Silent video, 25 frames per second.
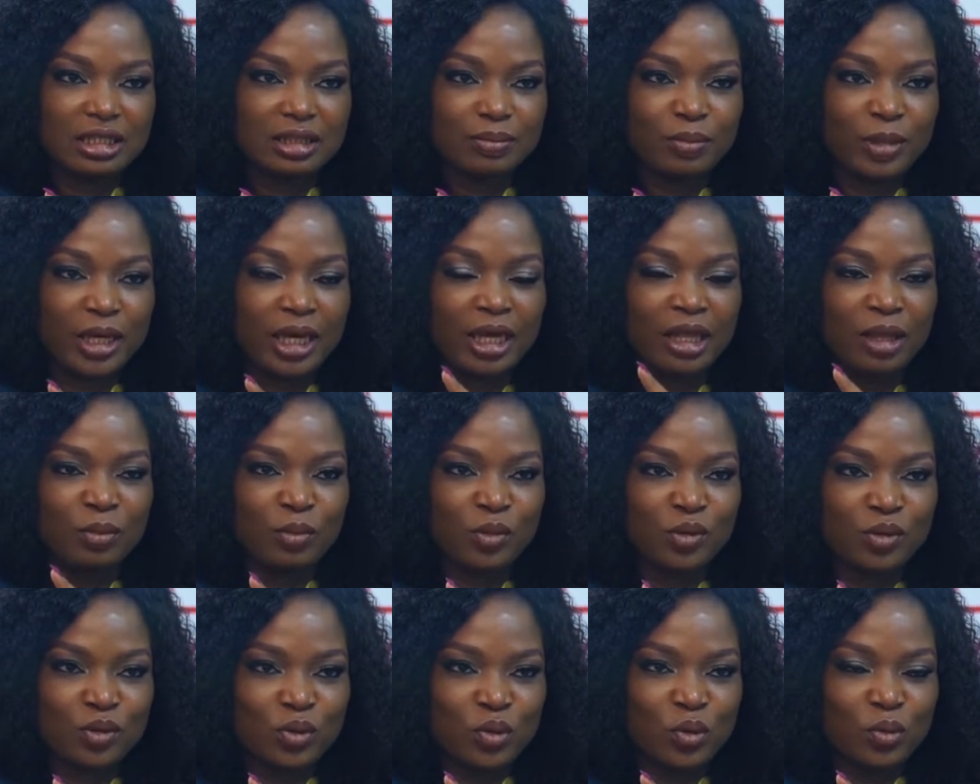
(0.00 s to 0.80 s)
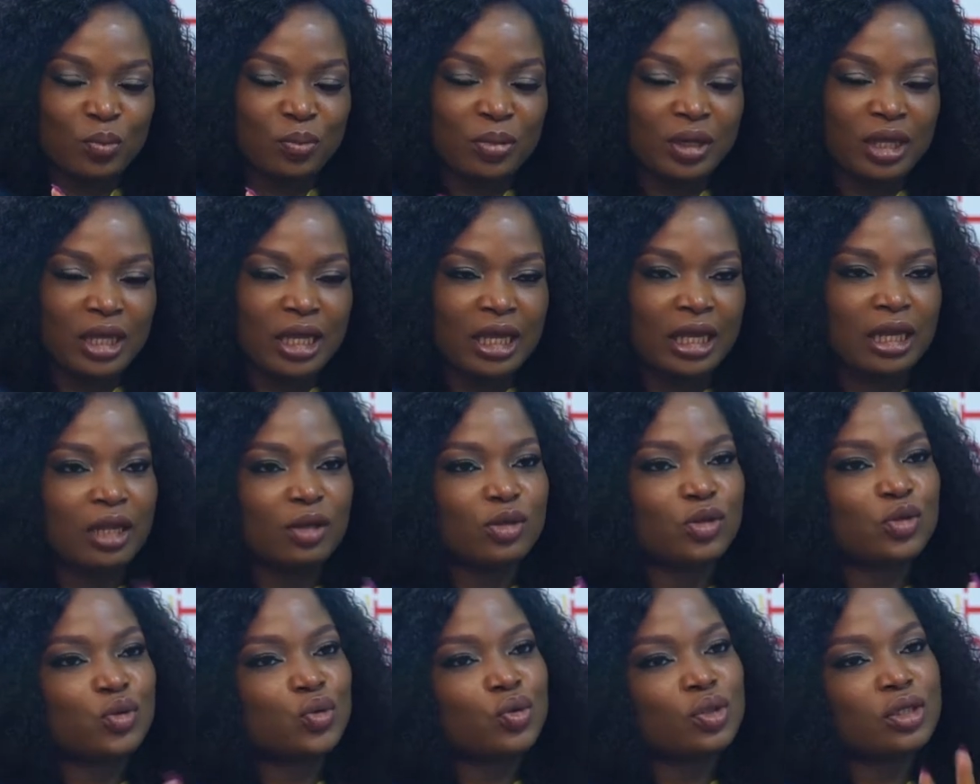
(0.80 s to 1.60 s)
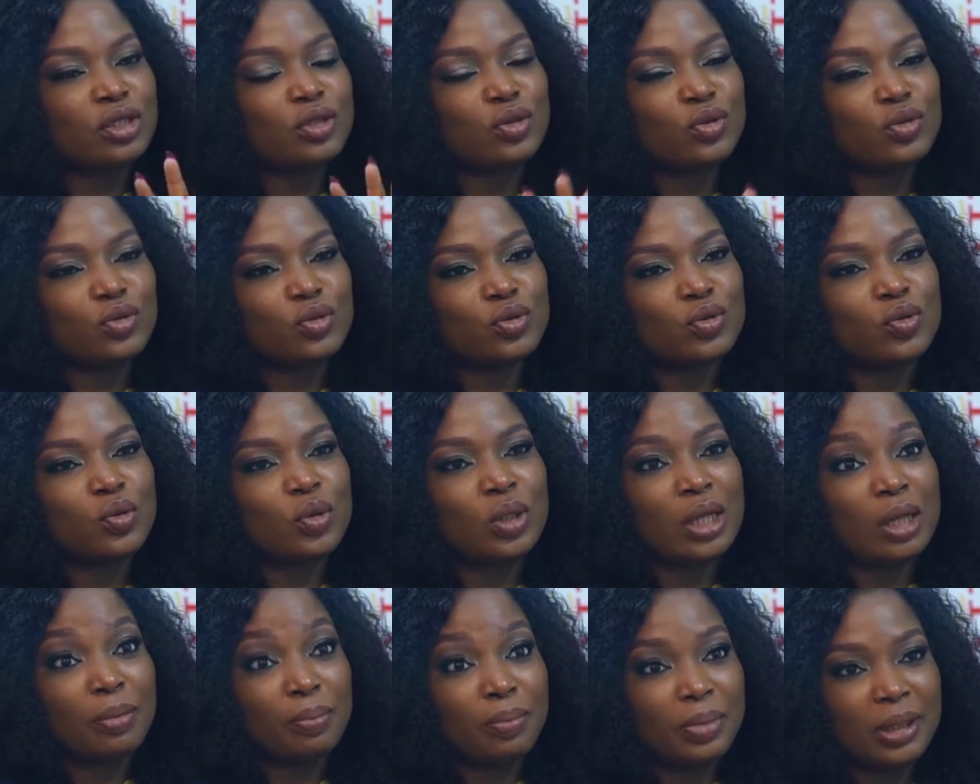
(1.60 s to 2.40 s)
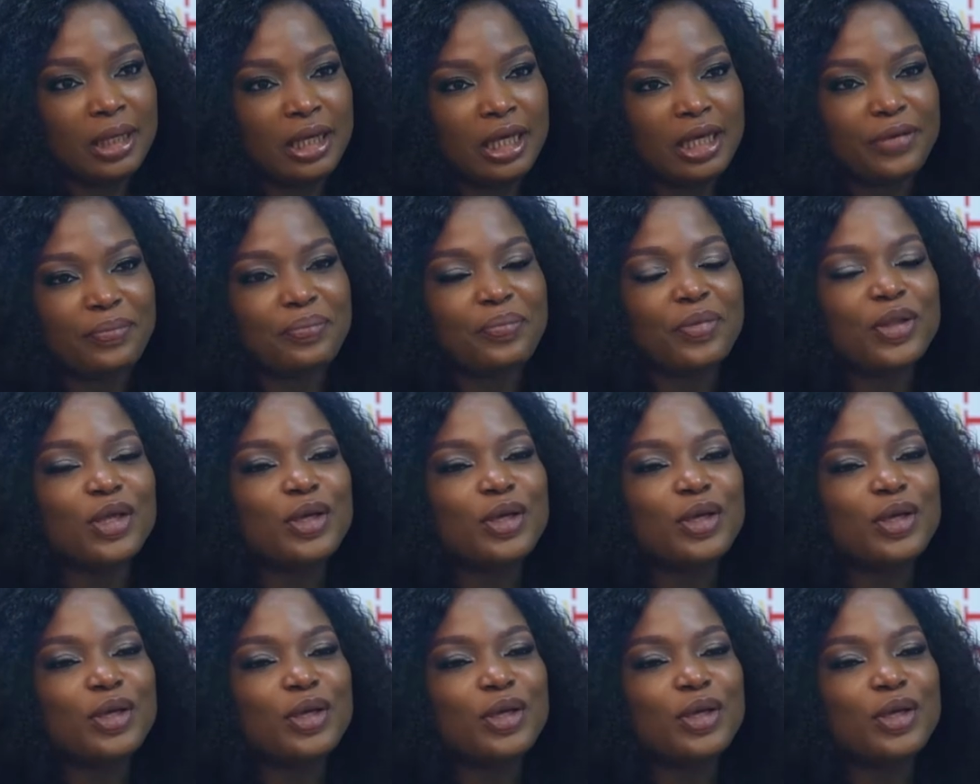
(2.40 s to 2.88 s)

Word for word: My guy must go back. And I'll stroll into school and play.